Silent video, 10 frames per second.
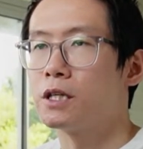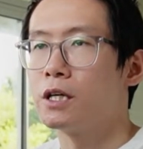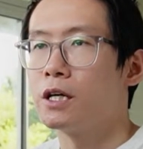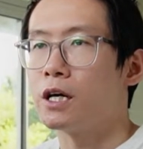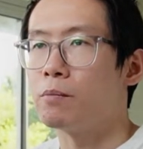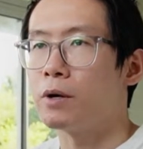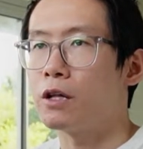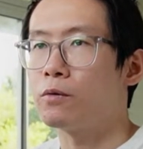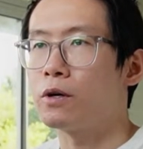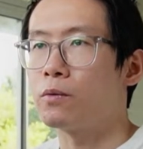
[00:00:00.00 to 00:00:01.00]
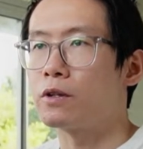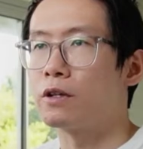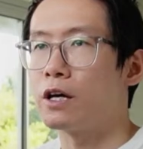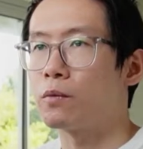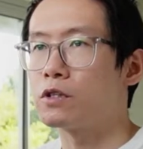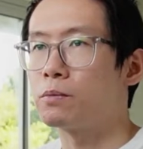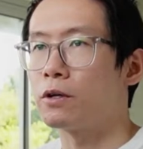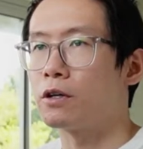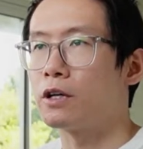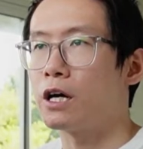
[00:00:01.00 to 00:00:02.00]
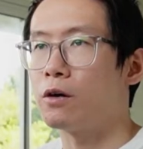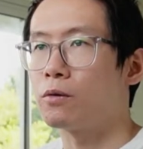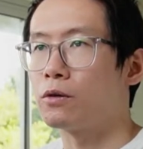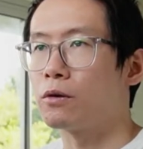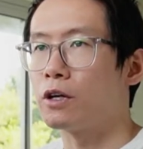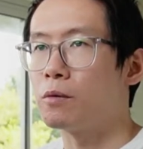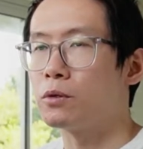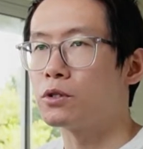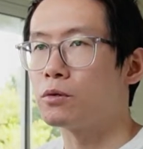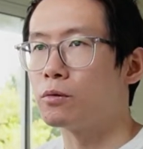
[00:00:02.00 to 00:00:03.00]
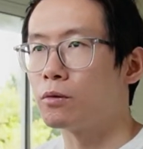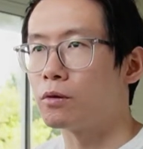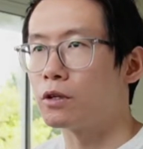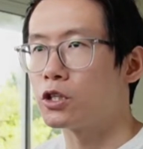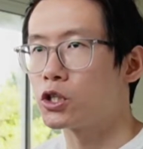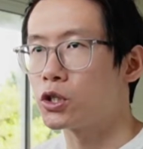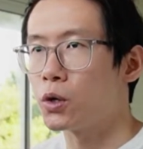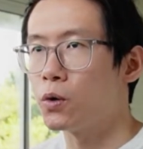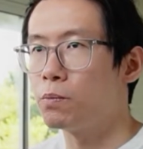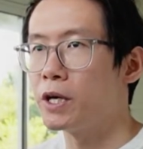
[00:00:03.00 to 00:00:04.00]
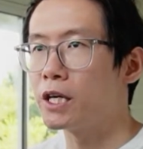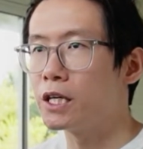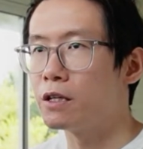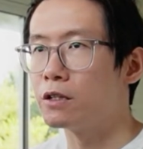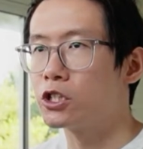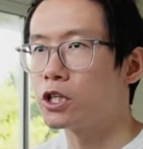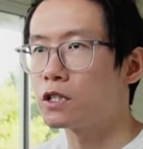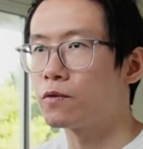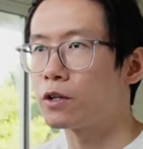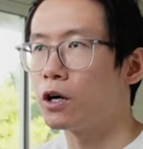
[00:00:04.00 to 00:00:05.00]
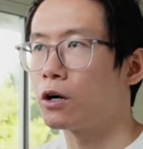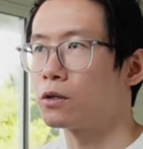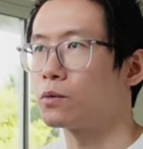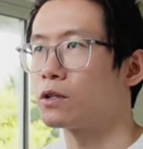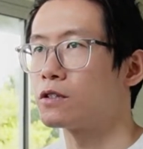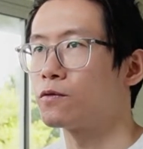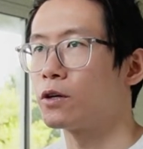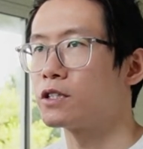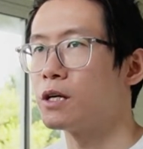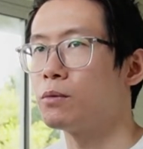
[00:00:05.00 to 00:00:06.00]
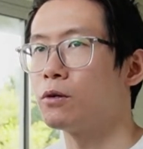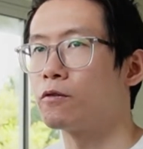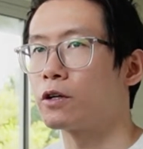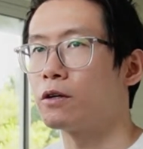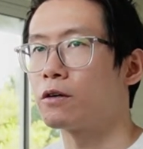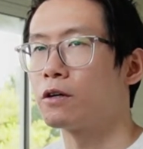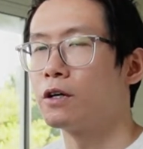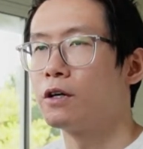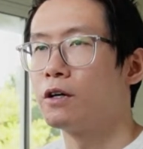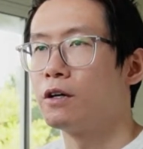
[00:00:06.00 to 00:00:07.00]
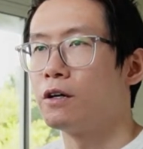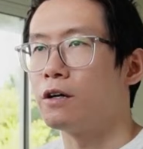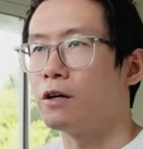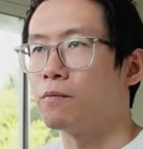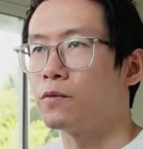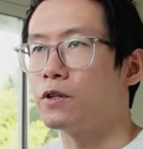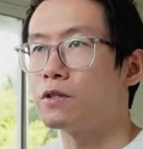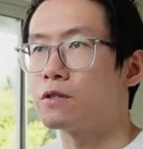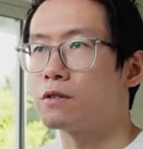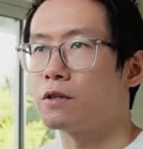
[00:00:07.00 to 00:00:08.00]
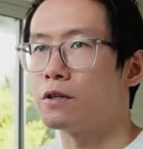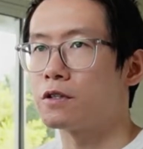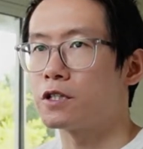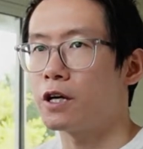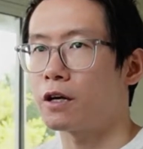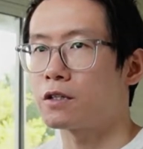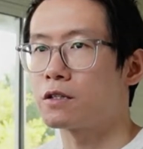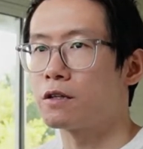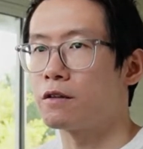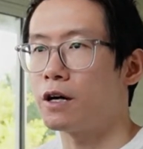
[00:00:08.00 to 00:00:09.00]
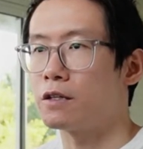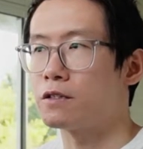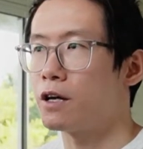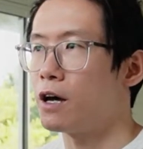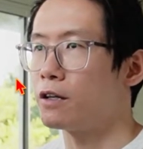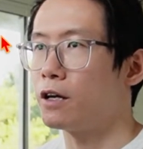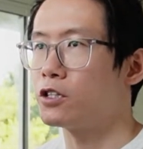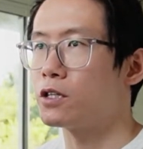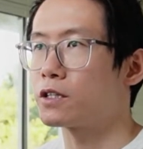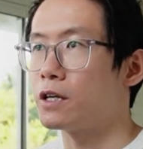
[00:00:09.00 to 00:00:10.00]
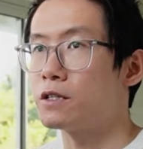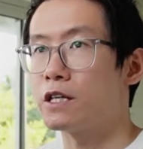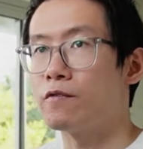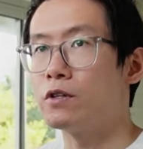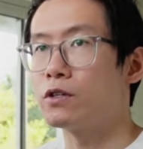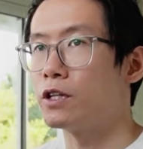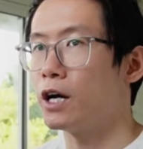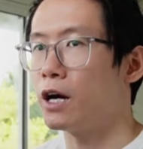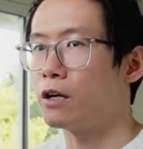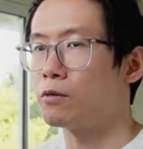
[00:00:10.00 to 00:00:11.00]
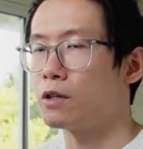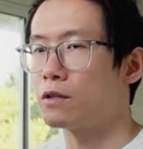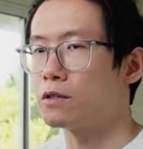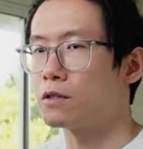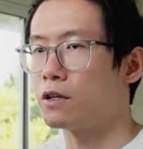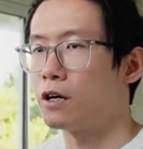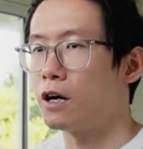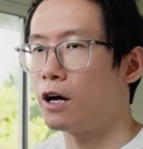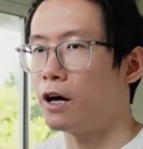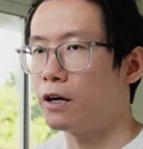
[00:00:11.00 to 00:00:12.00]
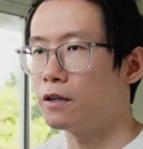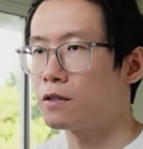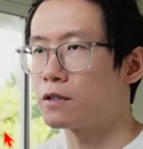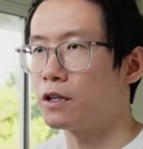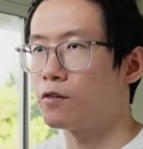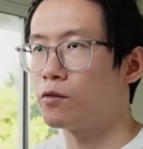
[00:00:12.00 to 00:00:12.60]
And by the way, with Language Player now, you're able to show pinyin just for the hard words. For example, over here, this is a text that's at HSK 7 to 9, right? This is the highest level of